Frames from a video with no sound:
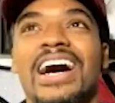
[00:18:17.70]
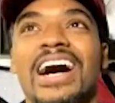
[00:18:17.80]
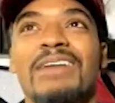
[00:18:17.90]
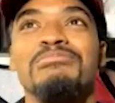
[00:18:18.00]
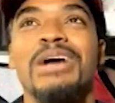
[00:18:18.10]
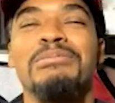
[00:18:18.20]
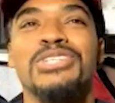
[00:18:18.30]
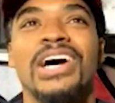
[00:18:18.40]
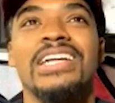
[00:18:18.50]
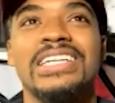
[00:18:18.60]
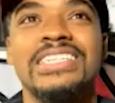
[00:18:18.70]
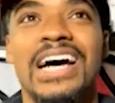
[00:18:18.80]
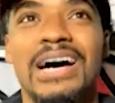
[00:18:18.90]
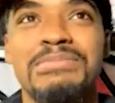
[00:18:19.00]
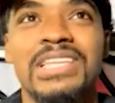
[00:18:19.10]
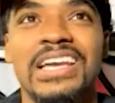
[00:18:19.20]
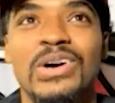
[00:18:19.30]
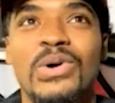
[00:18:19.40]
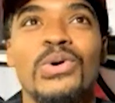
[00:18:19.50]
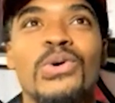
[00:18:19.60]
I'm trying to adopt like a
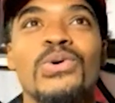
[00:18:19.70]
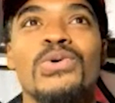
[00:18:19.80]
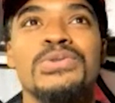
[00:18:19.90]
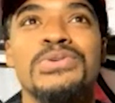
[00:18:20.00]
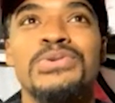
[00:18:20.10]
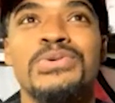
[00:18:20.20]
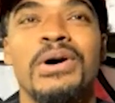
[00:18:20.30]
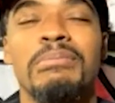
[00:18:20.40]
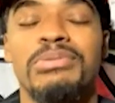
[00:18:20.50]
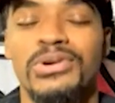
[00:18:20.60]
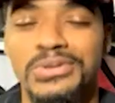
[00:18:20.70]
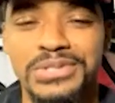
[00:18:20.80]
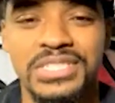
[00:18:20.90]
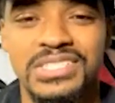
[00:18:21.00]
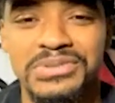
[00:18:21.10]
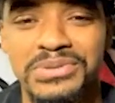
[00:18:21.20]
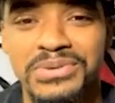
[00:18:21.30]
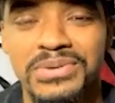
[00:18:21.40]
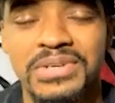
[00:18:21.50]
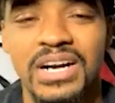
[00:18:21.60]
whole new approach
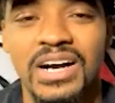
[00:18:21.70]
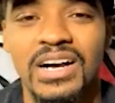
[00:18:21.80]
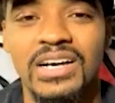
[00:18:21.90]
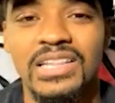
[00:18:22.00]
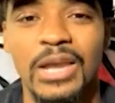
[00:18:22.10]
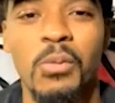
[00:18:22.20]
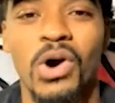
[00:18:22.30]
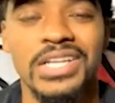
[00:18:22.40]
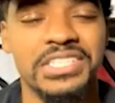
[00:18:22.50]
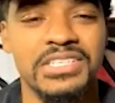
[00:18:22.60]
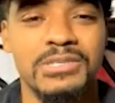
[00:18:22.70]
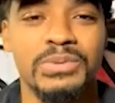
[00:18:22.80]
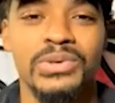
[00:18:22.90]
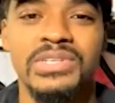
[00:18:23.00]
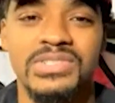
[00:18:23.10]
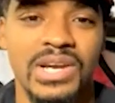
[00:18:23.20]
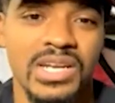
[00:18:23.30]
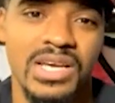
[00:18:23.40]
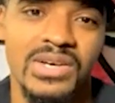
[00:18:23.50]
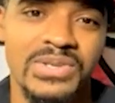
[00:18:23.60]
to like watching sports right
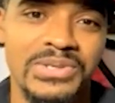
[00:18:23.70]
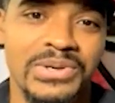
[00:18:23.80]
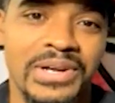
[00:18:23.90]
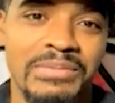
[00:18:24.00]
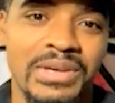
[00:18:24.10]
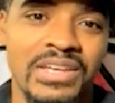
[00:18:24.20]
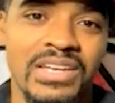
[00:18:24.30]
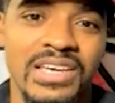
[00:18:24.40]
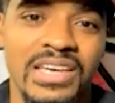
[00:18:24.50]
now. You know what I mean?